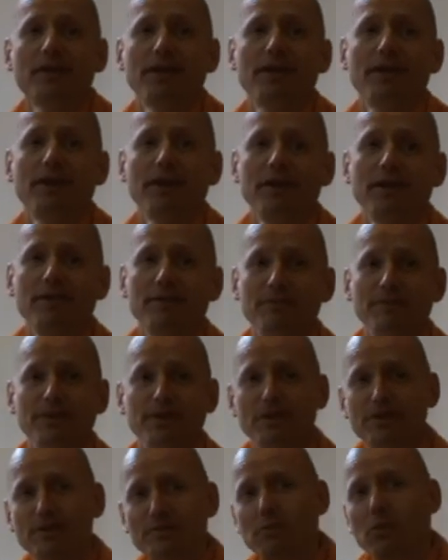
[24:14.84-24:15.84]
are there
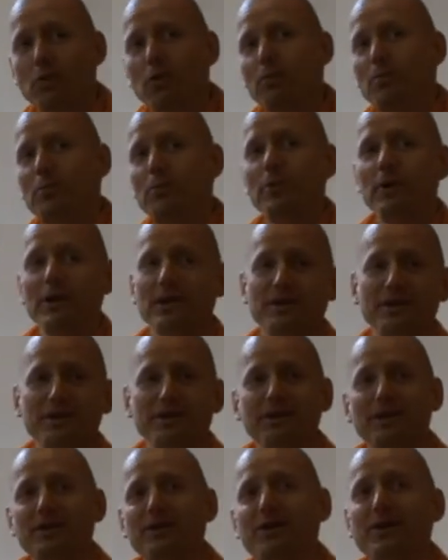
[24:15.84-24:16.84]
in small print in
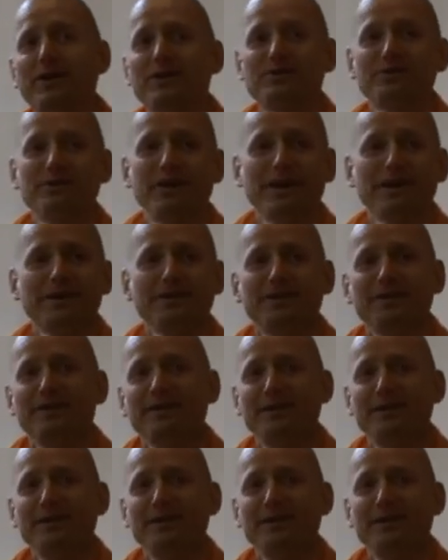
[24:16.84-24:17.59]
the contract.